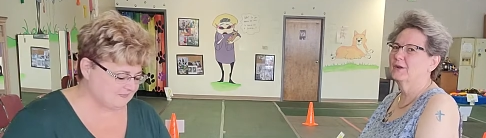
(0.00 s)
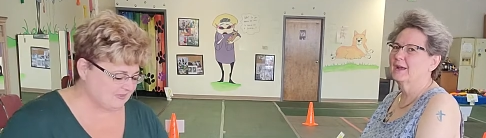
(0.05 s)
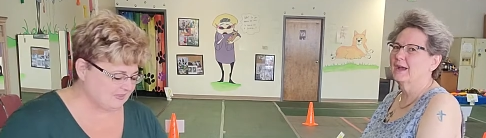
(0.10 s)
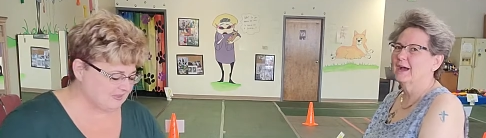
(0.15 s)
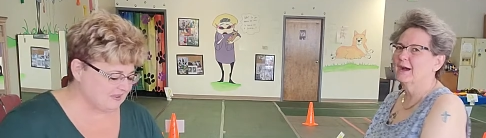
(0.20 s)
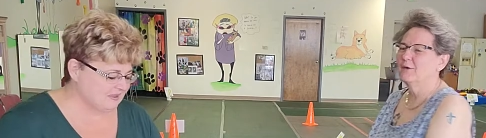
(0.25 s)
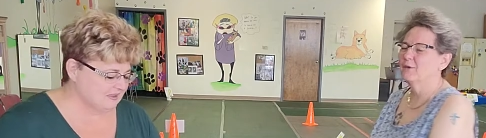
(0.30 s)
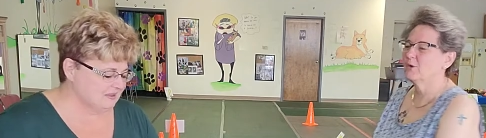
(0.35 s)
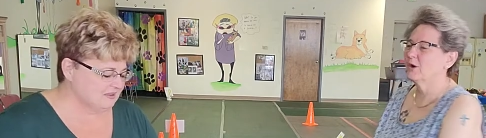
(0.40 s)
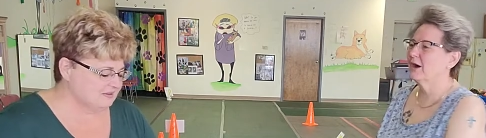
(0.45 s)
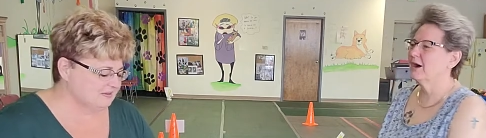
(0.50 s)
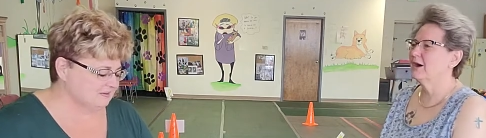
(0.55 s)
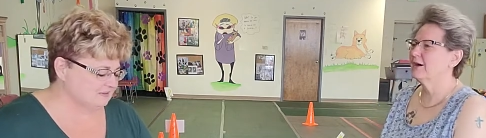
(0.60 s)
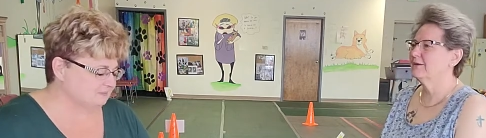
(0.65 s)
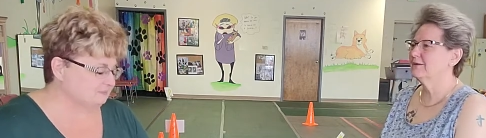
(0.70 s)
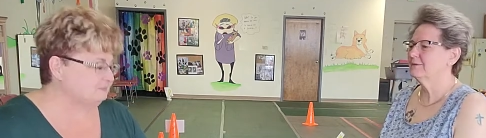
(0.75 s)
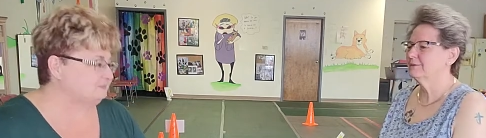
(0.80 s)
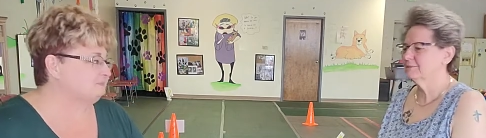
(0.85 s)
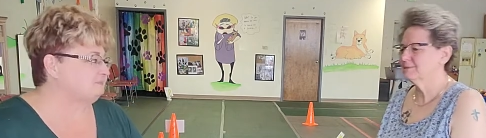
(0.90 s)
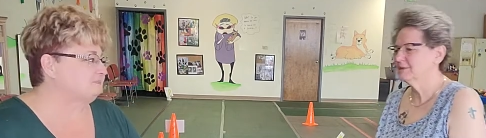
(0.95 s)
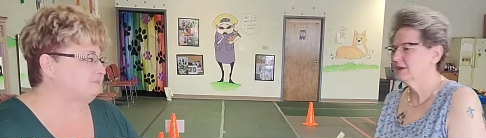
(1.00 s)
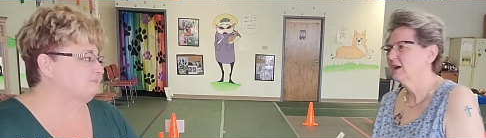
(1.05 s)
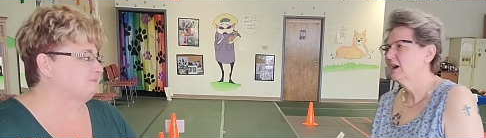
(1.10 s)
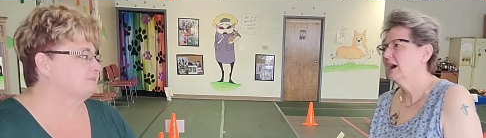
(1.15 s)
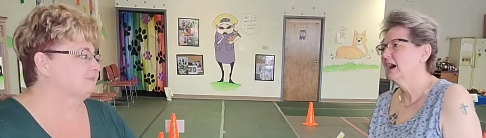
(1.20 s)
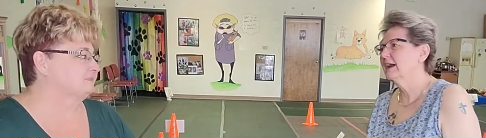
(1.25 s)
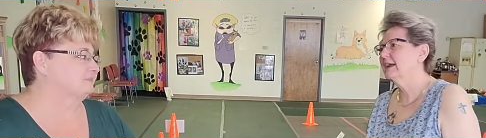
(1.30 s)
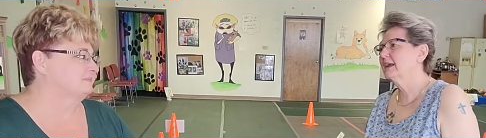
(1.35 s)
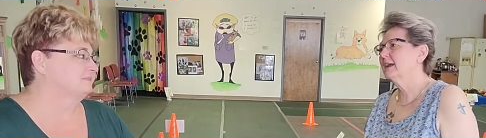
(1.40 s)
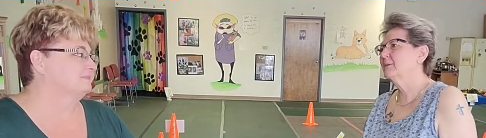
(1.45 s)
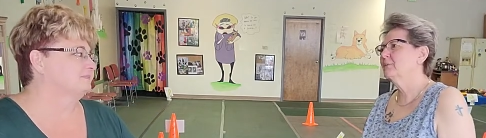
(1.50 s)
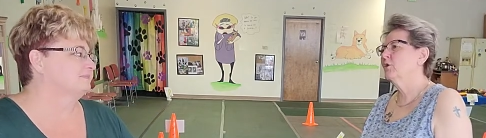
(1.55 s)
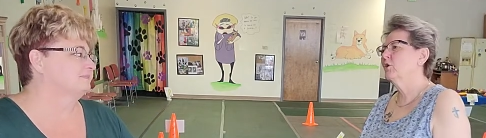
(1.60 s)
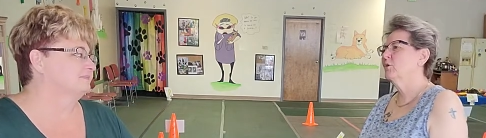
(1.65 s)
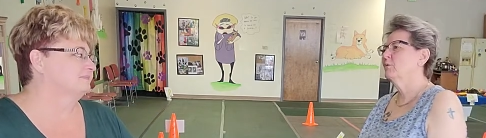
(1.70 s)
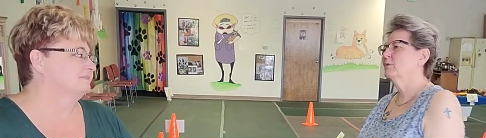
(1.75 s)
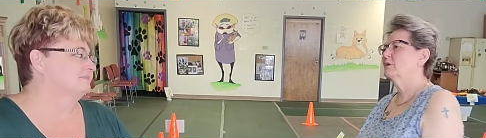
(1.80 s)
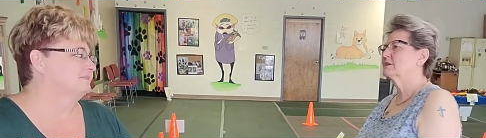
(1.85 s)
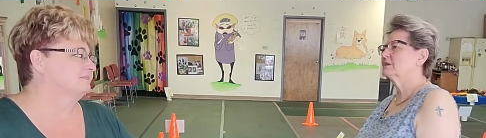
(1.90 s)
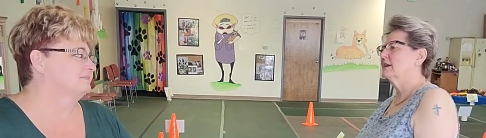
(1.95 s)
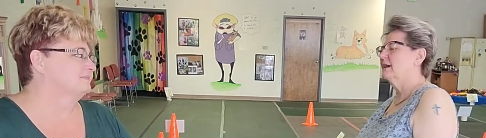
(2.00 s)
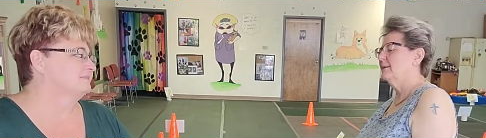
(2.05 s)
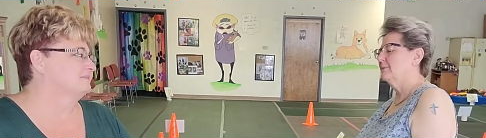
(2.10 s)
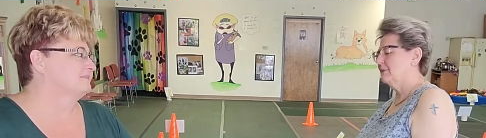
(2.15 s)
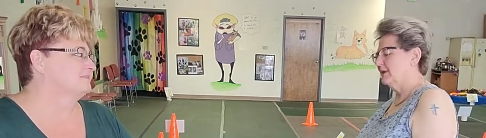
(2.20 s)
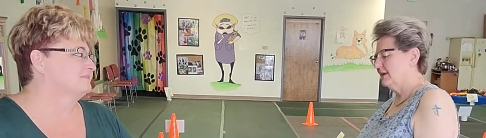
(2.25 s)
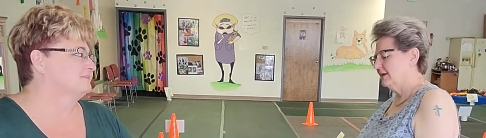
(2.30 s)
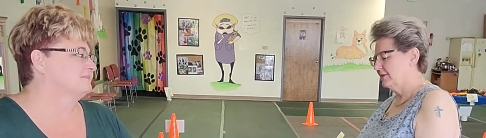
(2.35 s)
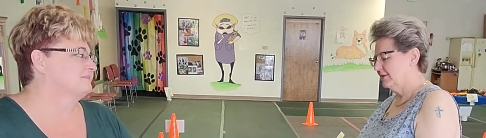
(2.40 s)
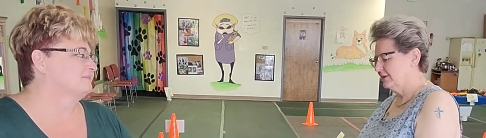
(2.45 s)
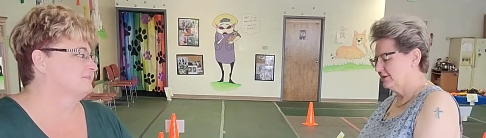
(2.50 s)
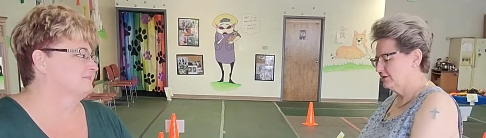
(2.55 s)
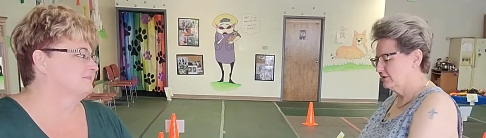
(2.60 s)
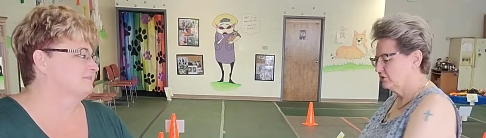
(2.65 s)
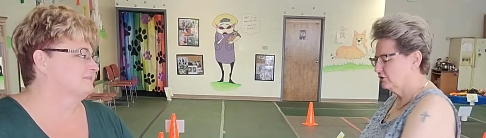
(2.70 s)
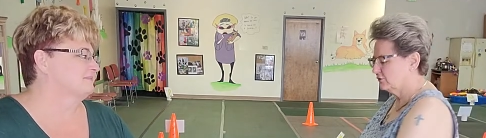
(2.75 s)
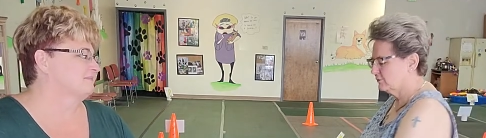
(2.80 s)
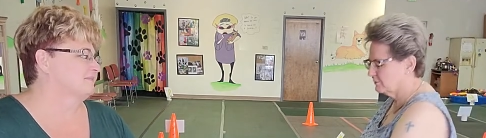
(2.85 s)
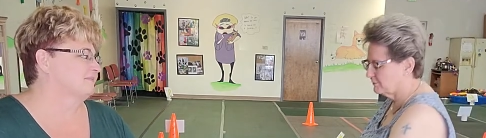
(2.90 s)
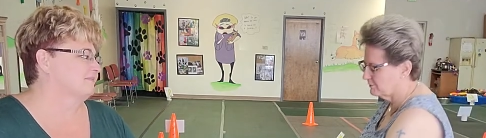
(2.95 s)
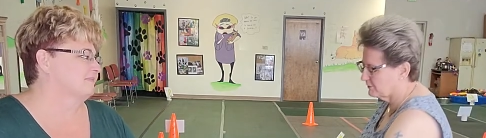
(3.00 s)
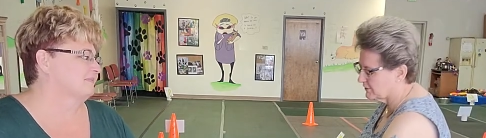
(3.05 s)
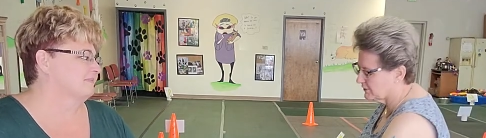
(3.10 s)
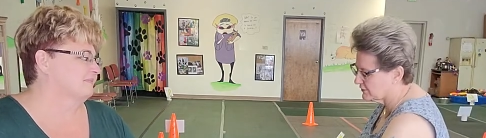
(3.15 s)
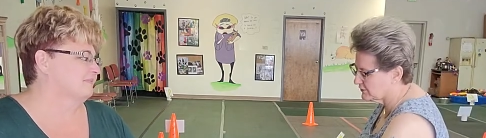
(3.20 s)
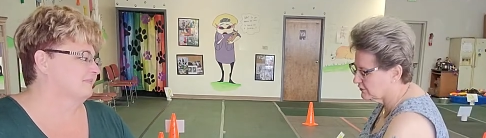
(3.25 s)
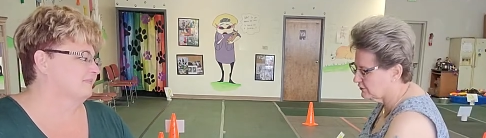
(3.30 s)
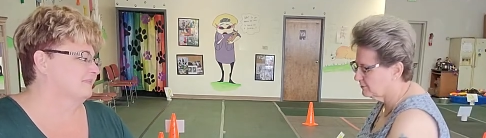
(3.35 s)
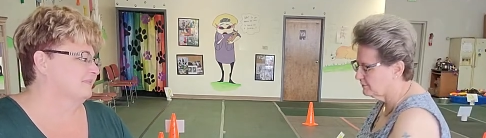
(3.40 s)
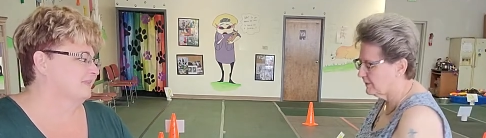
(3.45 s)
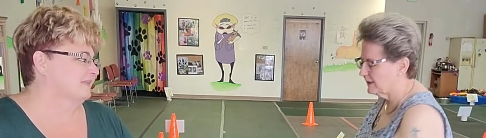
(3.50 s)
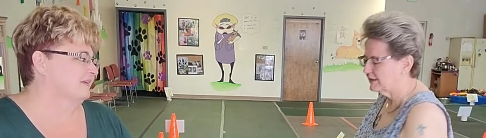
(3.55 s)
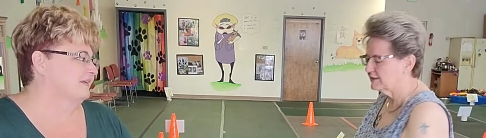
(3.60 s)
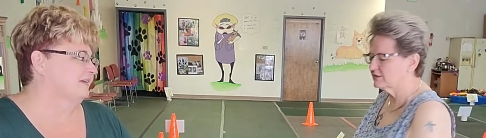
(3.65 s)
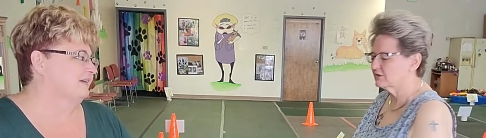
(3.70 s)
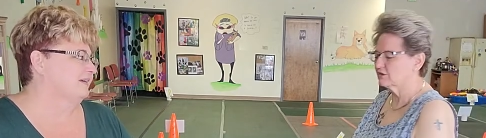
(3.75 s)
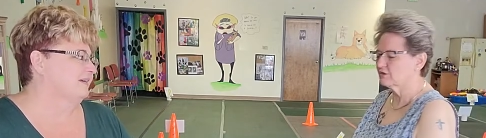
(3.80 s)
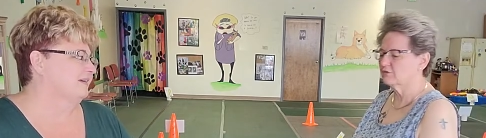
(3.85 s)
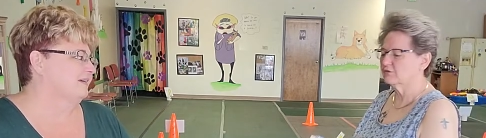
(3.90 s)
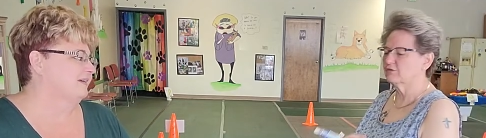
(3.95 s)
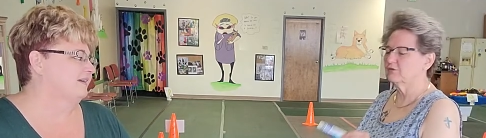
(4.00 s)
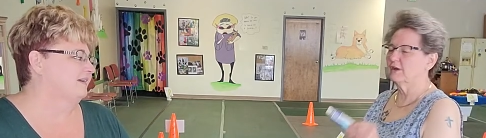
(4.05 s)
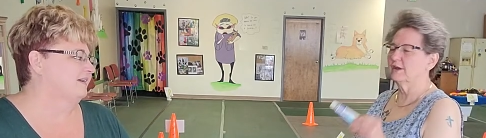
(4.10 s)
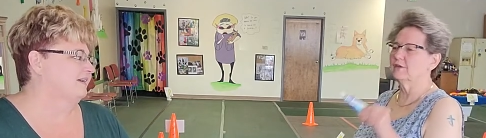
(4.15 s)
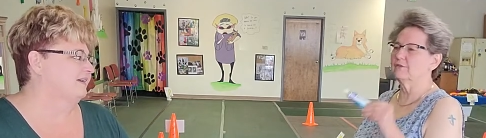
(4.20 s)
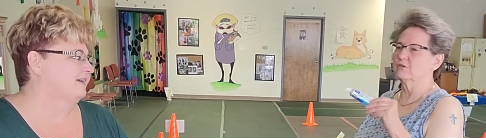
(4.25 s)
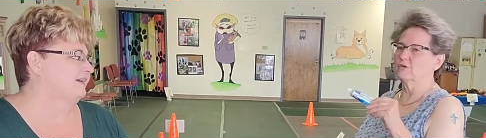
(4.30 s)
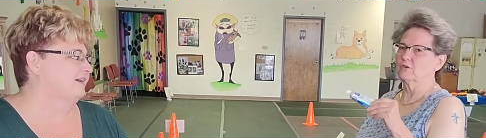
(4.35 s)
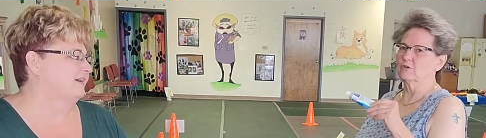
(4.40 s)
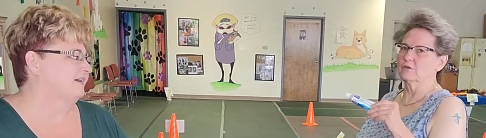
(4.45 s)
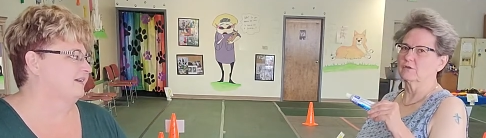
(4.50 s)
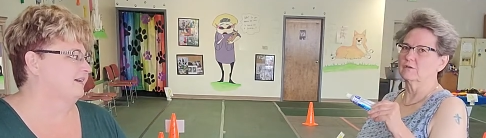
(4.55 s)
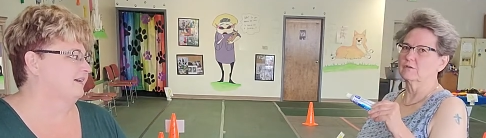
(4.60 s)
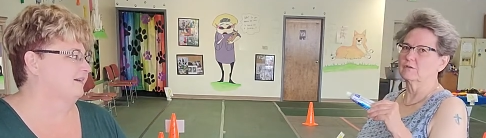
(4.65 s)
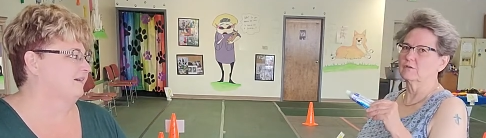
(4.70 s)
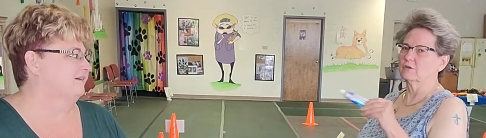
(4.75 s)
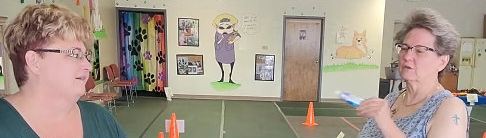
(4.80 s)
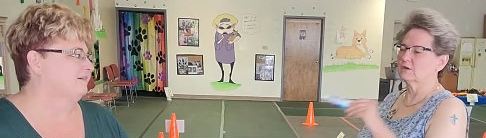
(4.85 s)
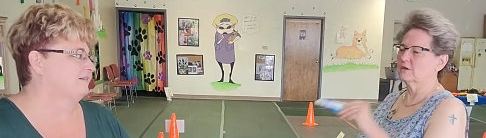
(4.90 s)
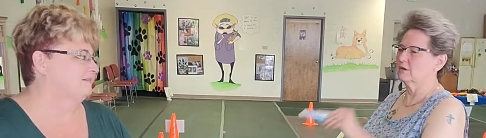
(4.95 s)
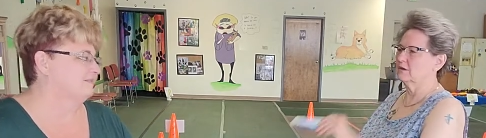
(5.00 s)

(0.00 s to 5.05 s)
Speaker 1: yeah. Well, I came home one time. The the tooth the toothpastes are flavored, uh -huh.